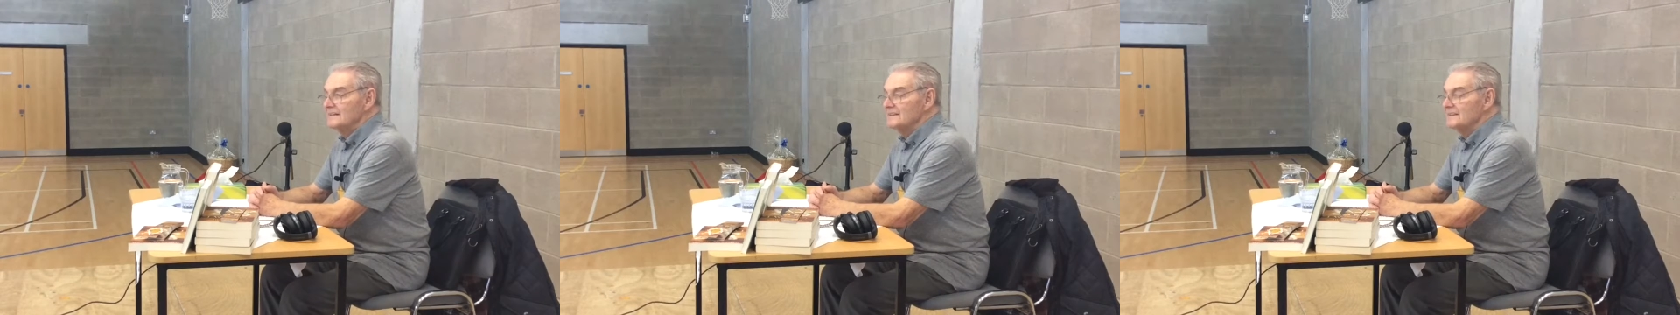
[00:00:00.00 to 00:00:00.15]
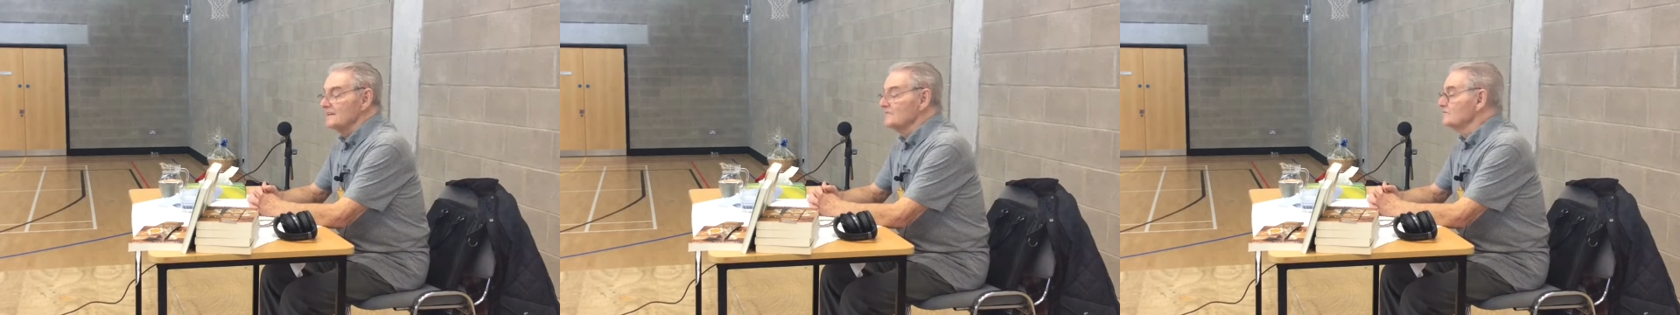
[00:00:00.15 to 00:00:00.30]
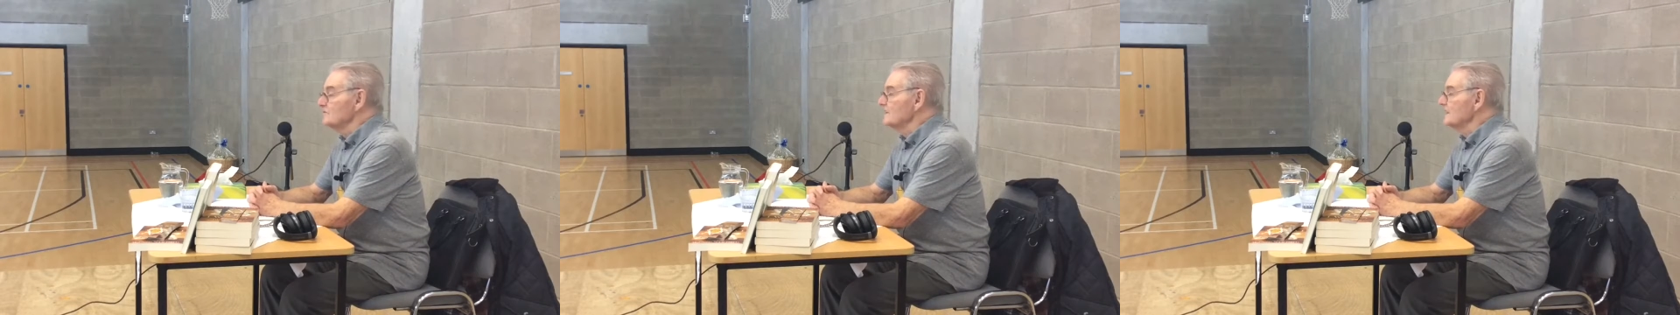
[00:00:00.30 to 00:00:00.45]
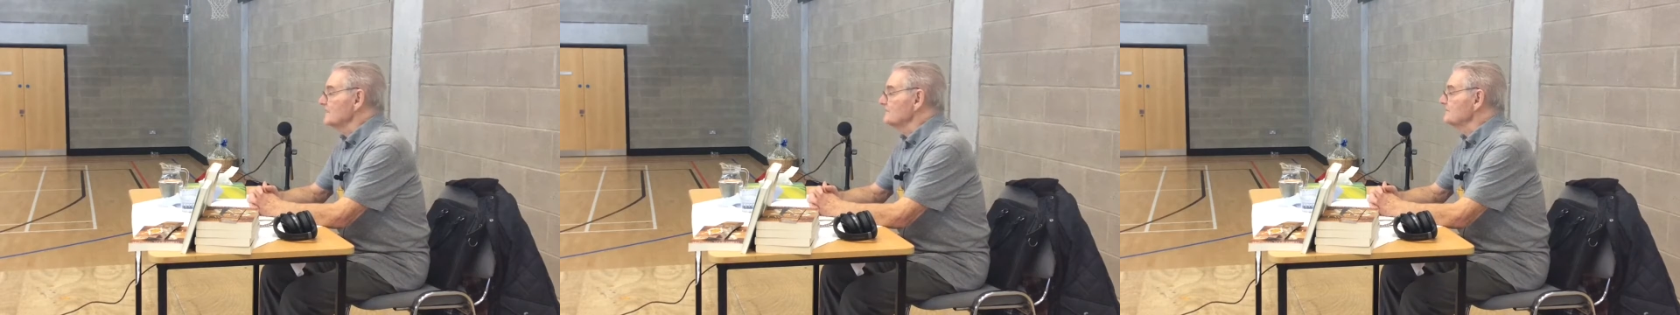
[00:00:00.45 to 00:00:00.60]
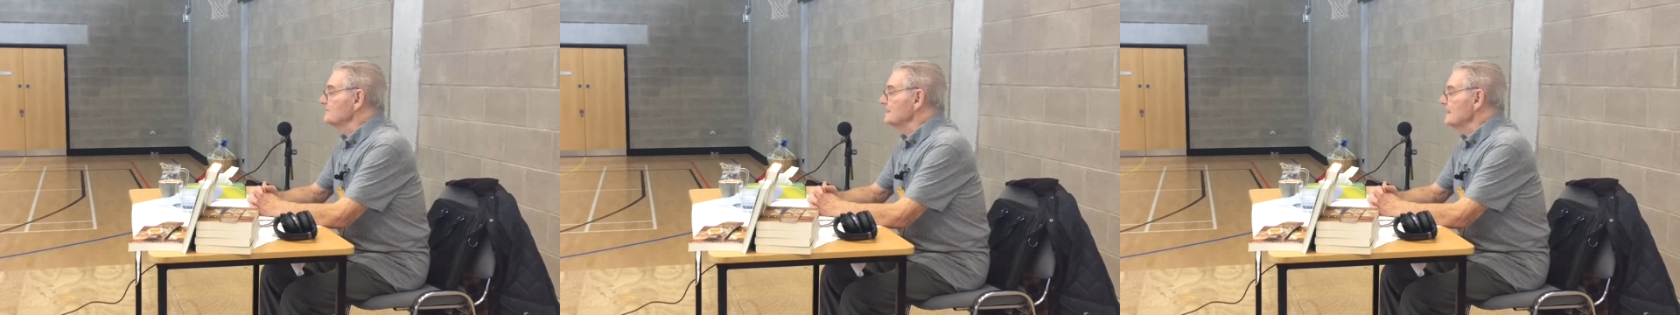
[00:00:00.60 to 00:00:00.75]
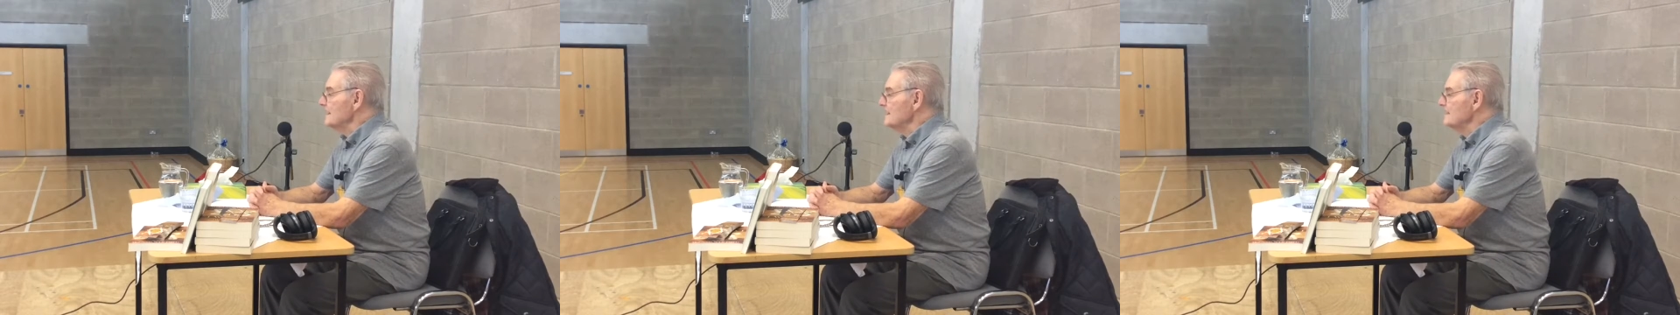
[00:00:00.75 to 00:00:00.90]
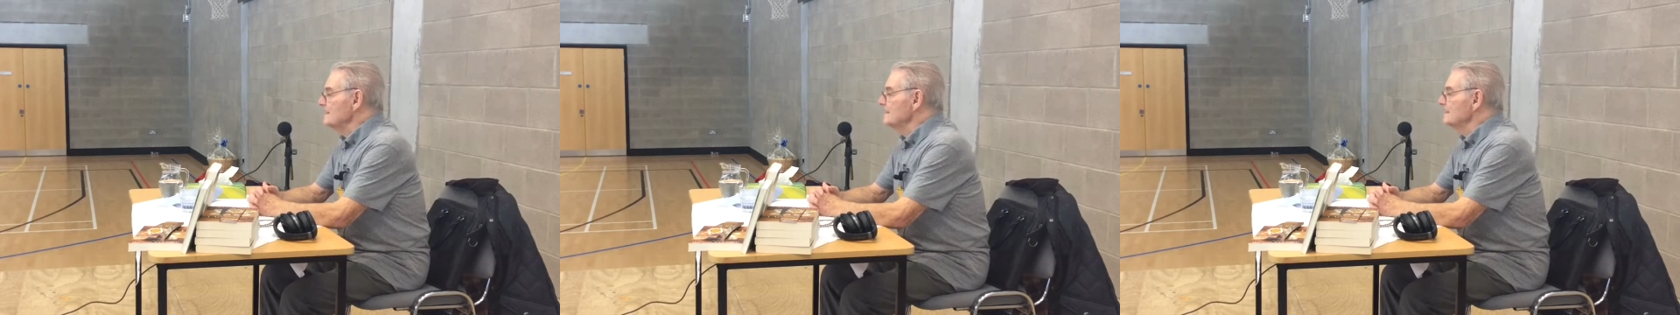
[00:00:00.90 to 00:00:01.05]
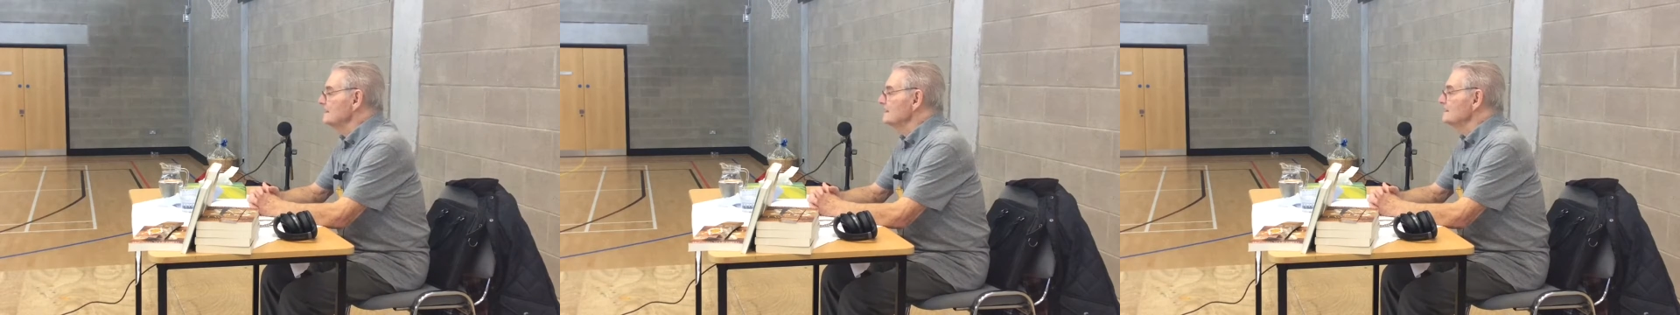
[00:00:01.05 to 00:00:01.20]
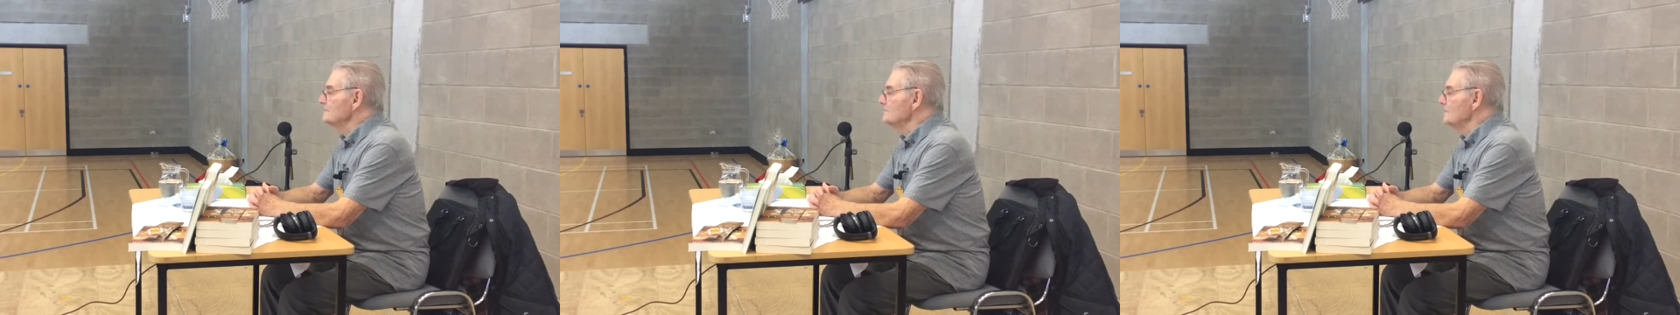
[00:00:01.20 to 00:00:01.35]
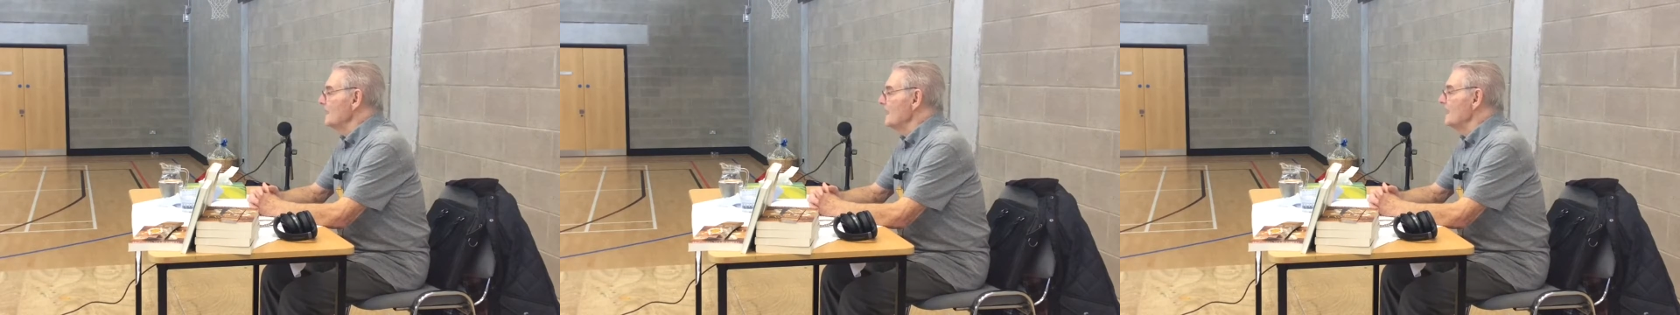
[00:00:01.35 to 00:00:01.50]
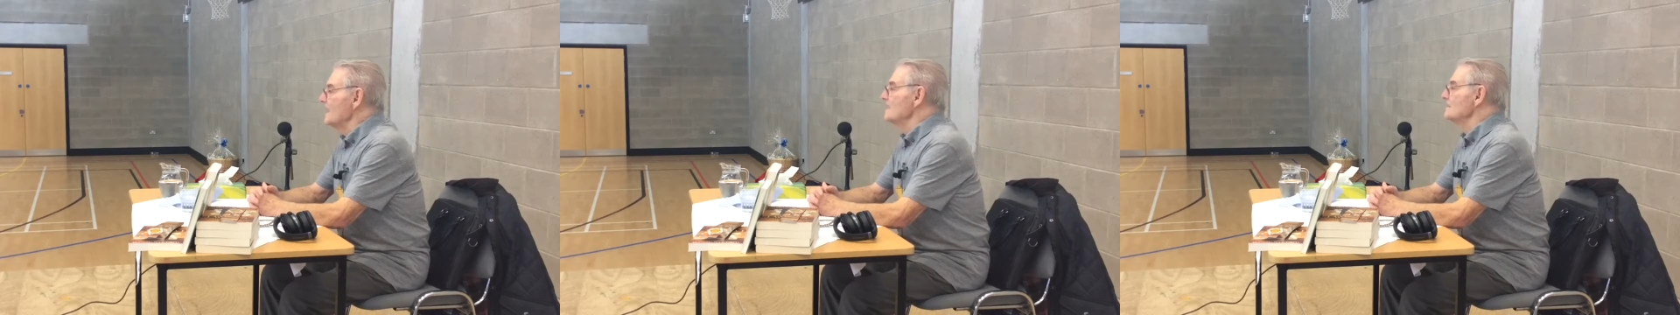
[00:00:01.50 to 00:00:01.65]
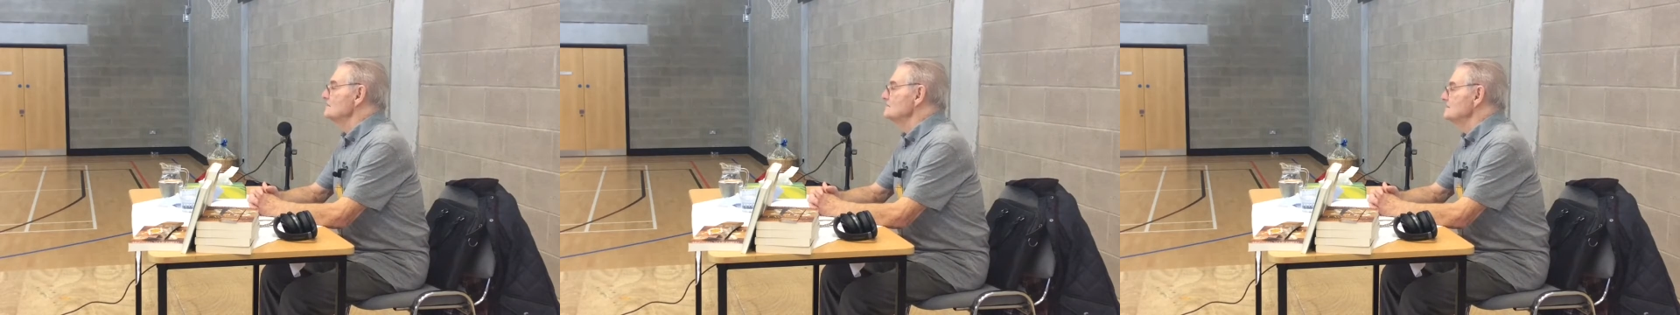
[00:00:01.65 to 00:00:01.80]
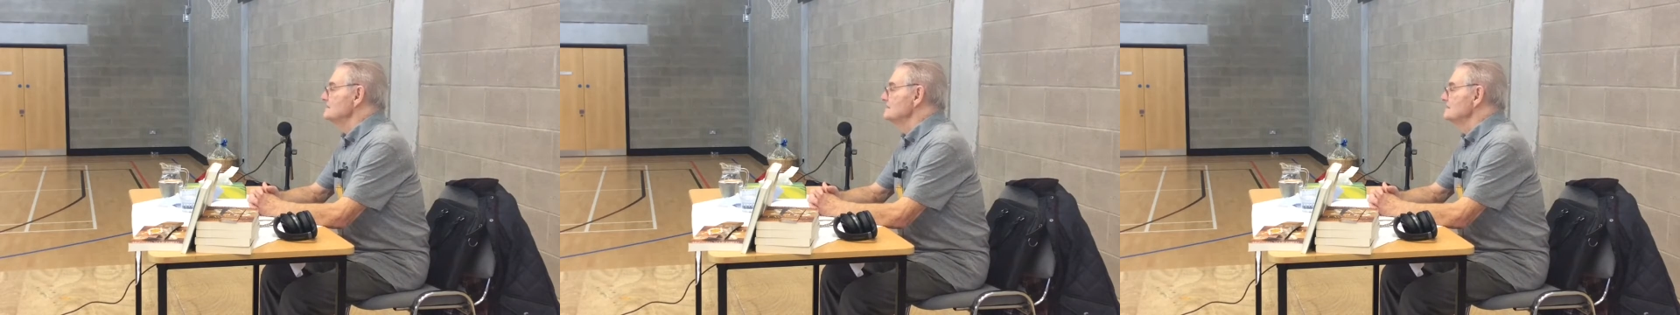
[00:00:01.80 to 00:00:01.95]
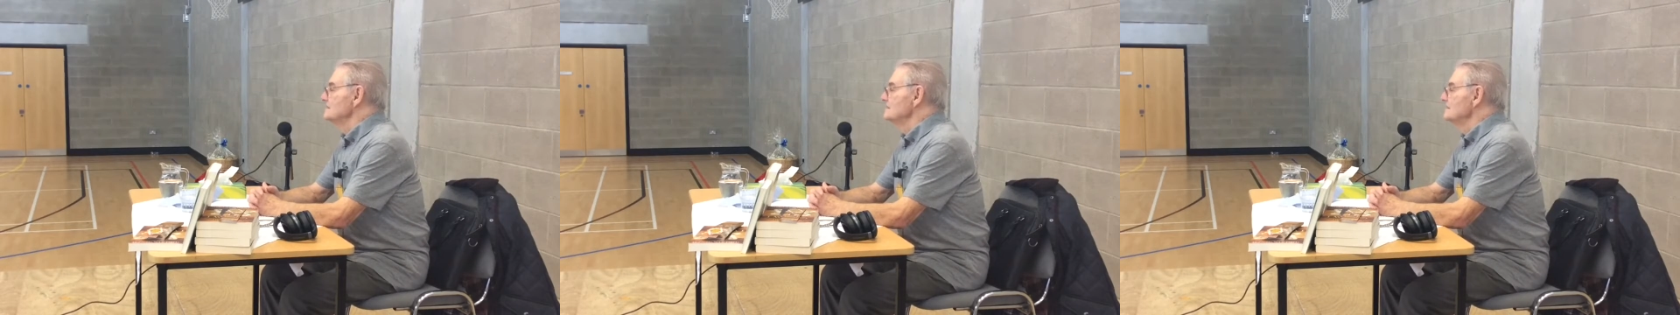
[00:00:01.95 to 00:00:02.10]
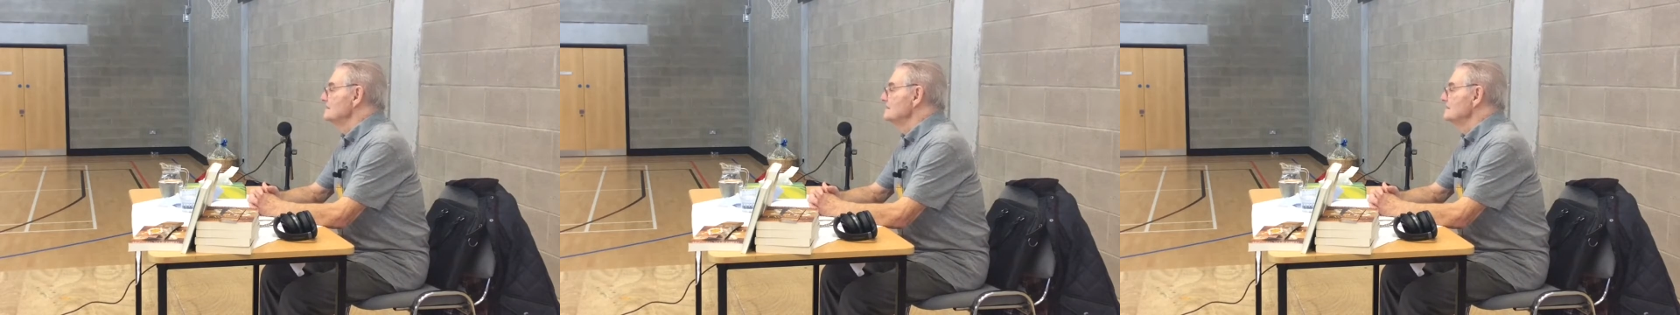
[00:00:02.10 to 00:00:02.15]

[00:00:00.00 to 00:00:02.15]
They would have taken him out